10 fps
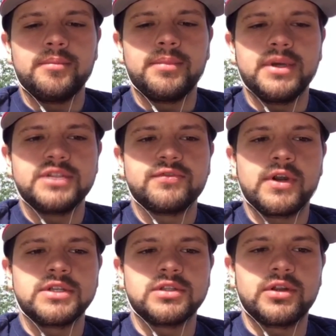But as
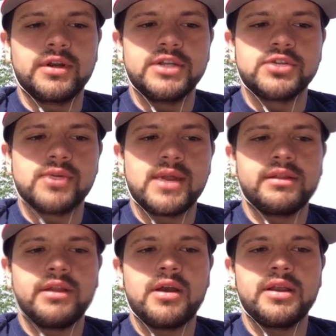far as learning
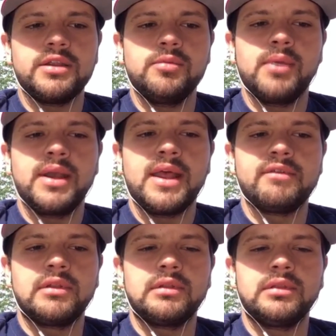directly on it, you might have
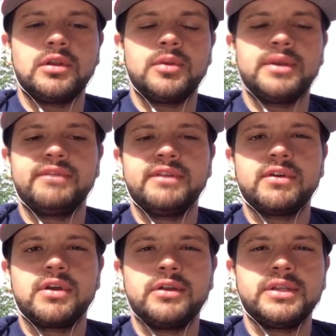a little bit of
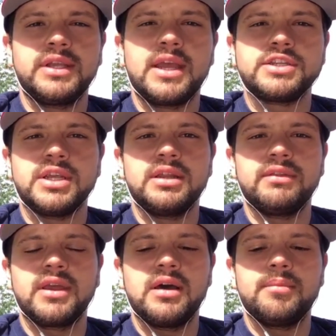difficulty catching it in the
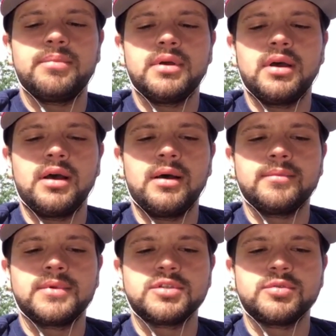cup,
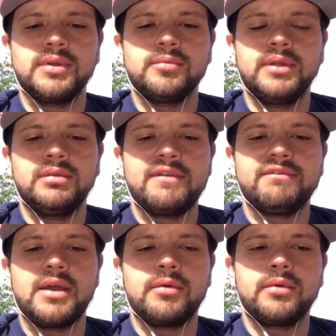because we
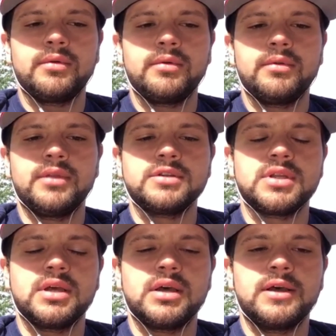left that. There's
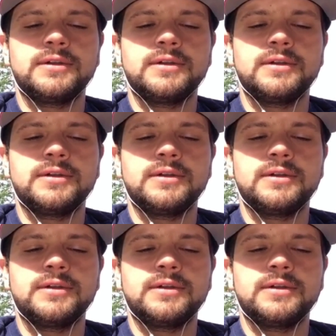a